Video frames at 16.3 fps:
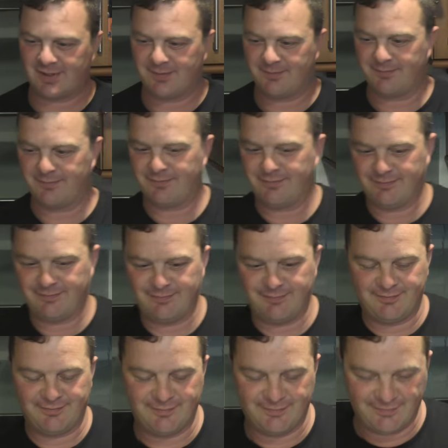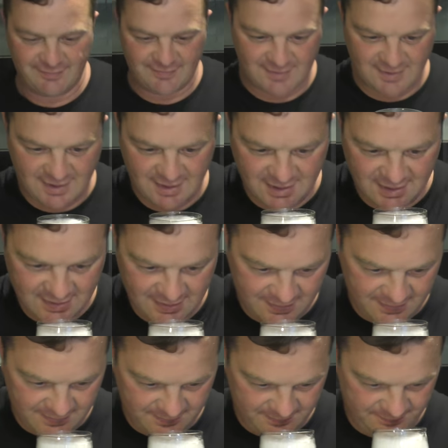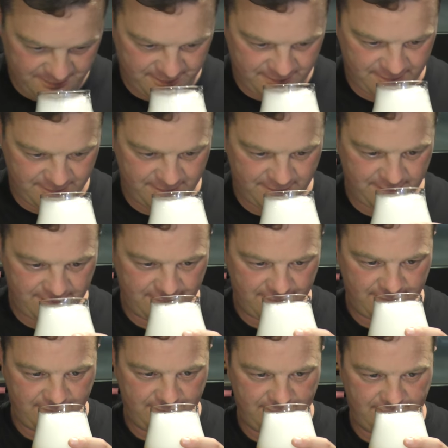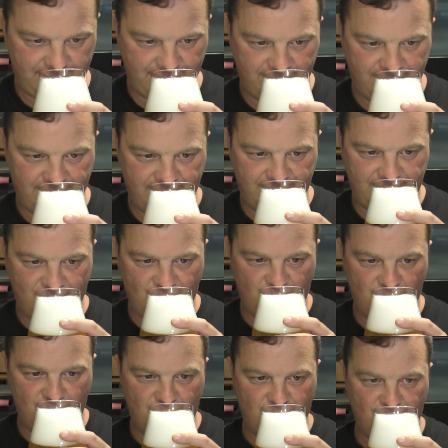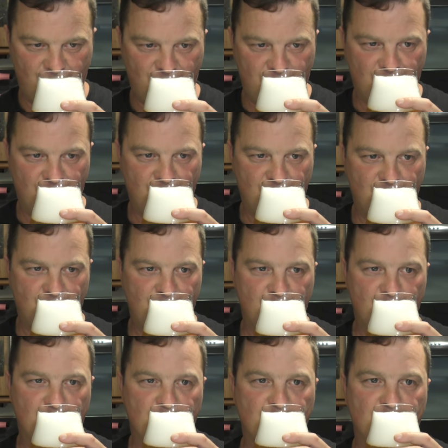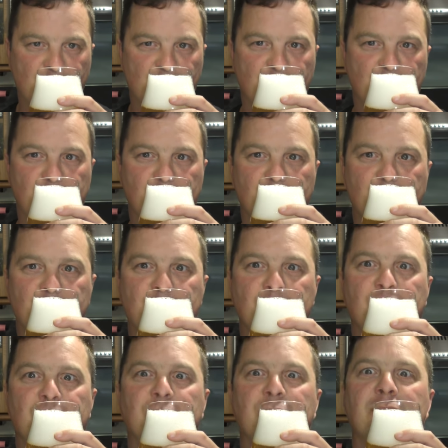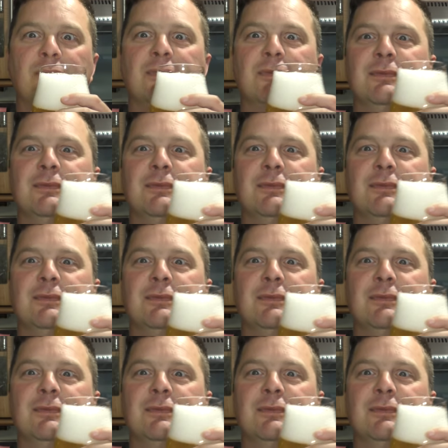(no one is talking)